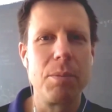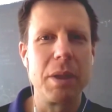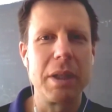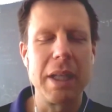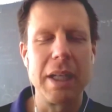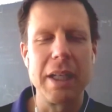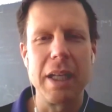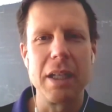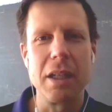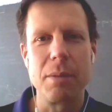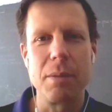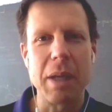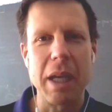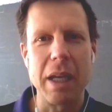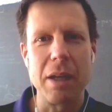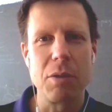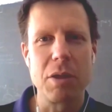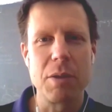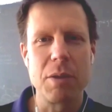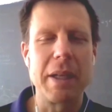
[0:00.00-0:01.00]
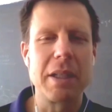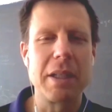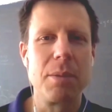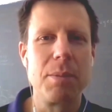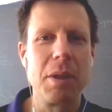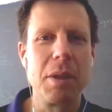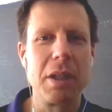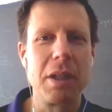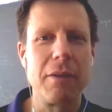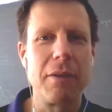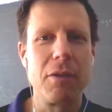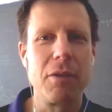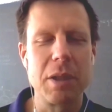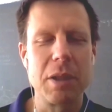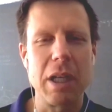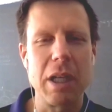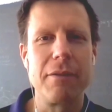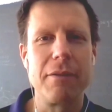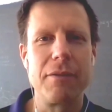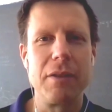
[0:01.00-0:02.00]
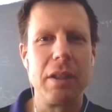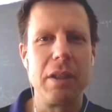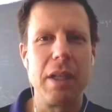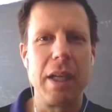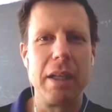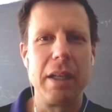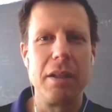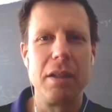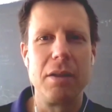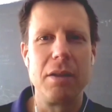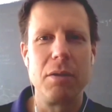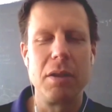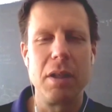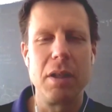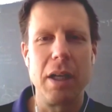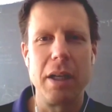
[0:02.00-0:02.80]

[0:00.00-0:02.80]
but then he ended up getting responsibility for himself and and mm-hmm.